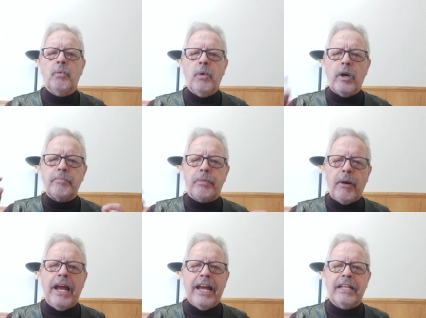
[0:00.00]
We're
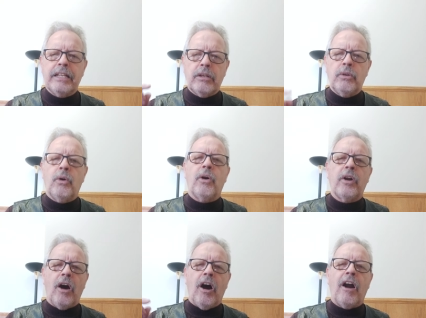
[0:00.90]
praying that,
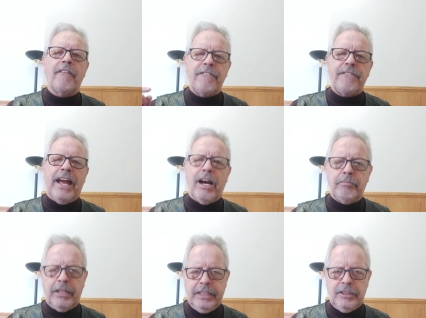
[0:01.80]
Lord, our
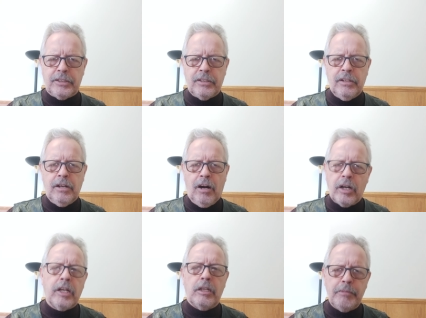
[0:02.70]
families are
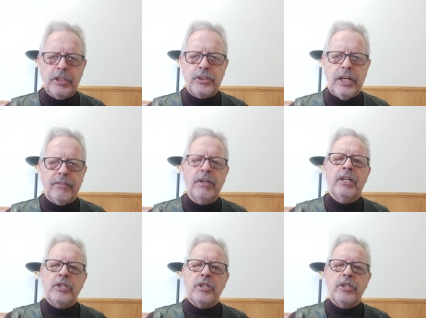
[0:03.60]
going to be saved.